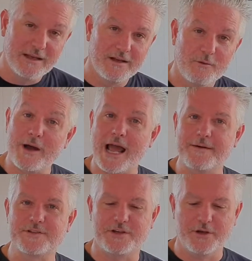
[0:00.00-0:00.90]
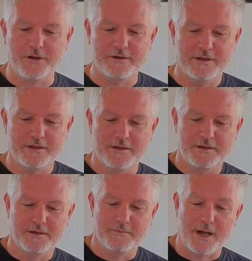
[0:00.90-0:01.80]
One afternoon,
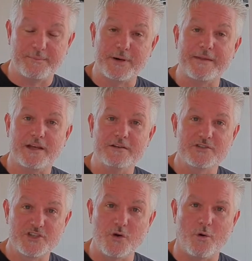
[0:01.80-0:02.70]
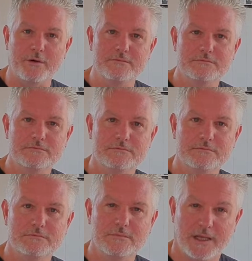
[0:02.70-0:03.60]
my brother, Sean,
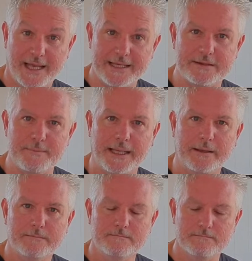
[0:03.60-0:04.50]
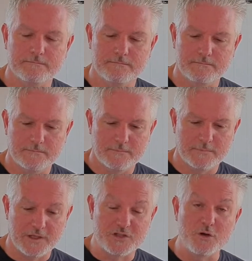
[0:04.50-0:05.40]
hit me.
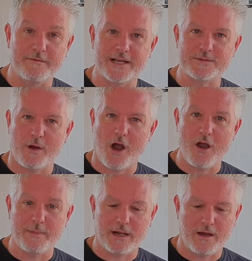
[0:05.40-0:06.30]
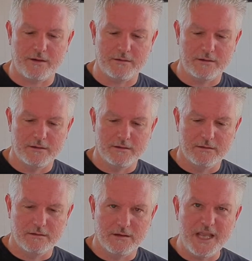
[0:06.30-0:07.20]
The two of us were home alone.
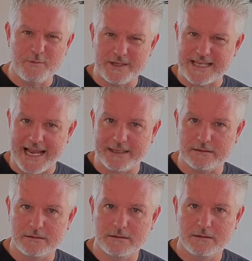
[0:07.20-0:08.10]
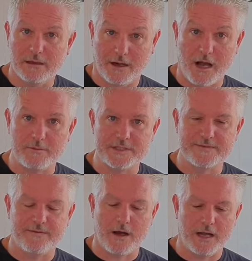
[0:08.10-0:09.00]
He was 8 and I was
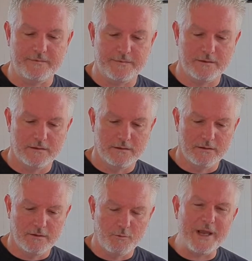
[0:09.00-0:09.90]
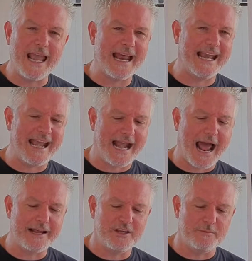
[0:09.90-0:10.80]
5. We had an
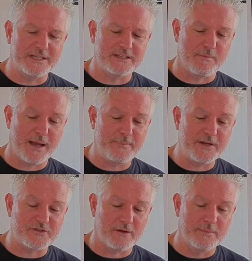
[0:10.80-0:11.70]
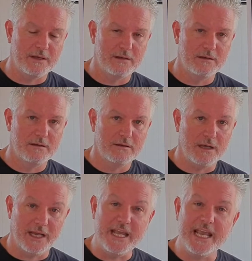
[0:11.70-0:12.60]
argument in my bedroom
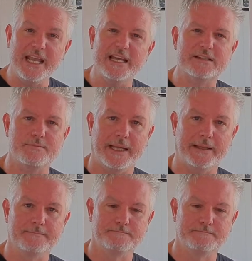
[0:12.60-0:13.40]
and he hit me.